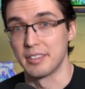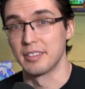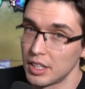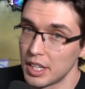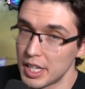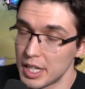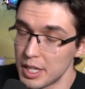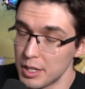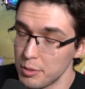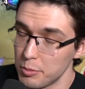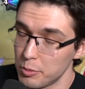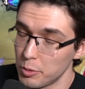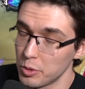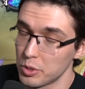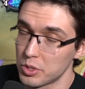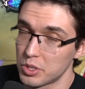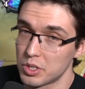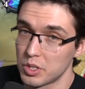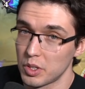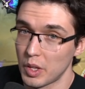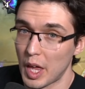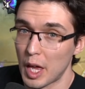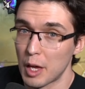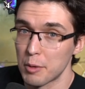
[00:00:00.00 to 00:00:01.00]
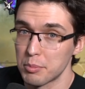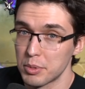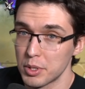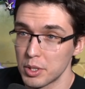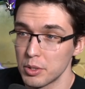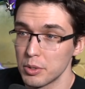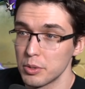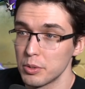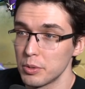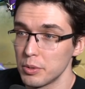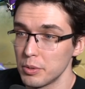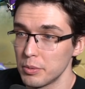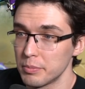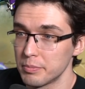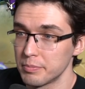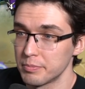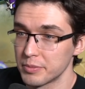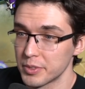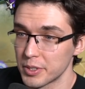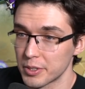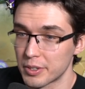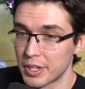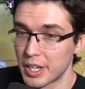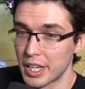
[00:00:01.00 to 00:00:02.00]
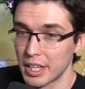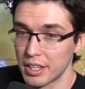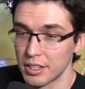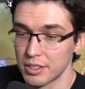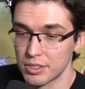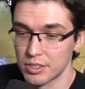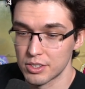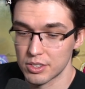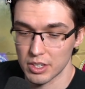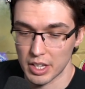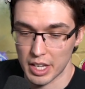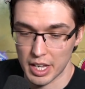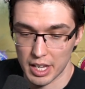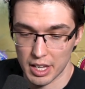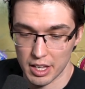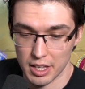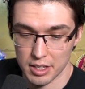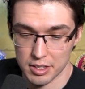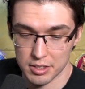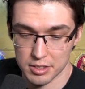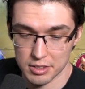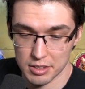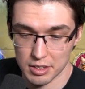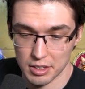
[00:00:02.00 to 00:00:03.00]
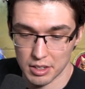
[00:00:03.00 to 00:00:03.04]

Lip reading: He will slap you, your kids, and